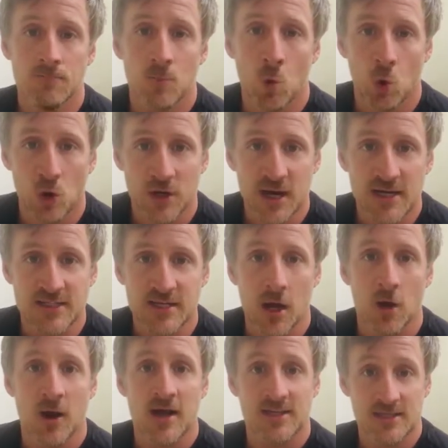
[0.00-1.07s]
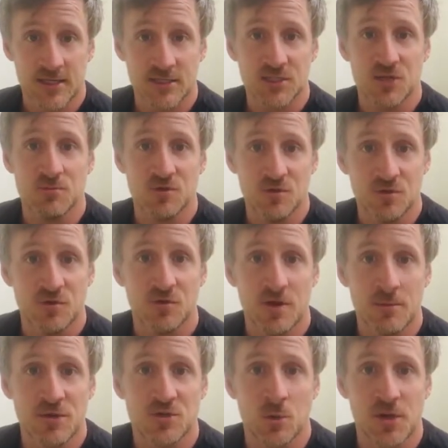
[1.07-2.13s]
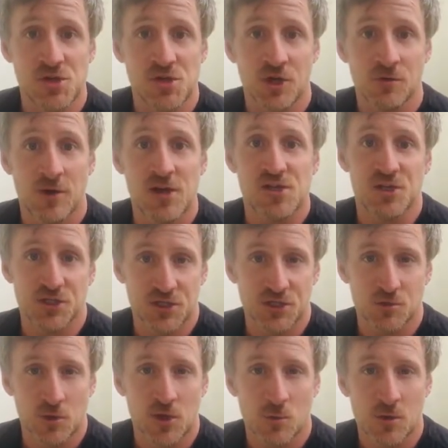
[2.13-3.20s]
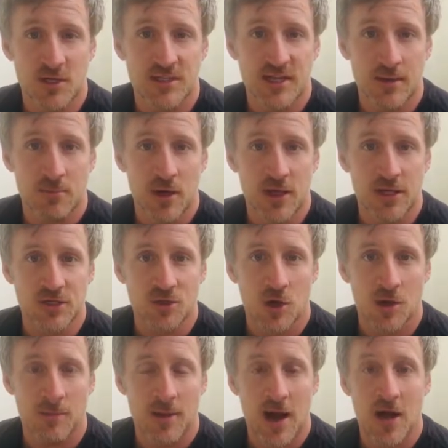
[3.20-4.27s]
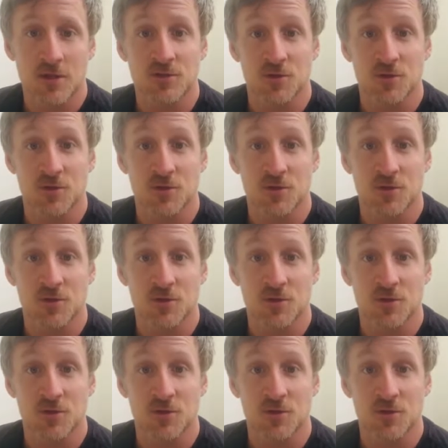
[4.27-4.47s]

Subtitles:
organizing our assets to move in between generations is really what estate planning is all about.